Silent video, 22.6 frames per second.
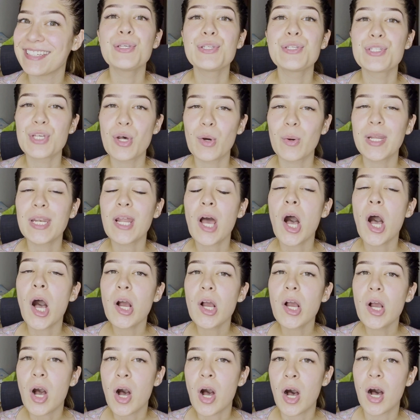So in
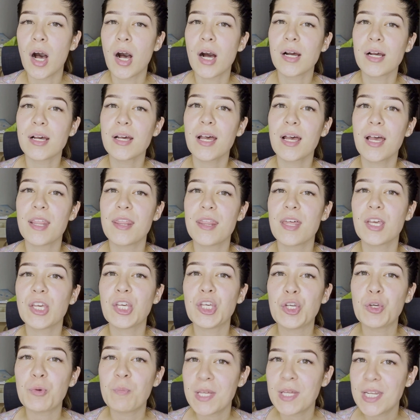Hong Kong, the
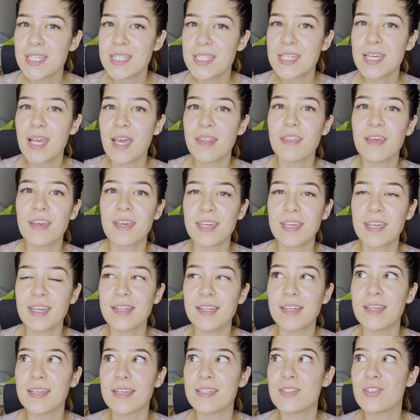humidity and the heat
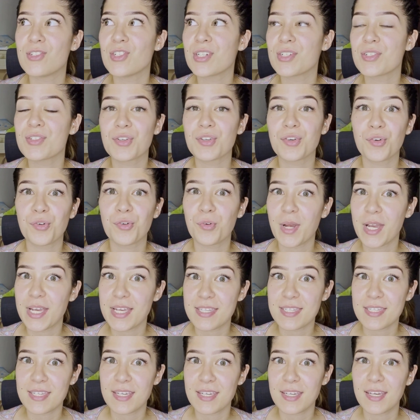is just
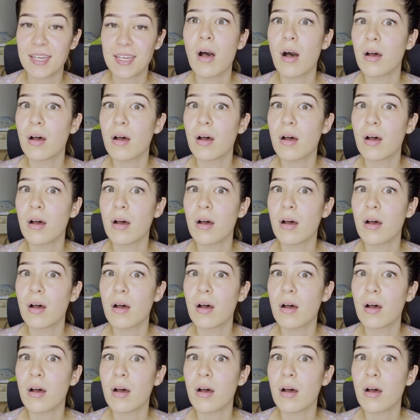crazy.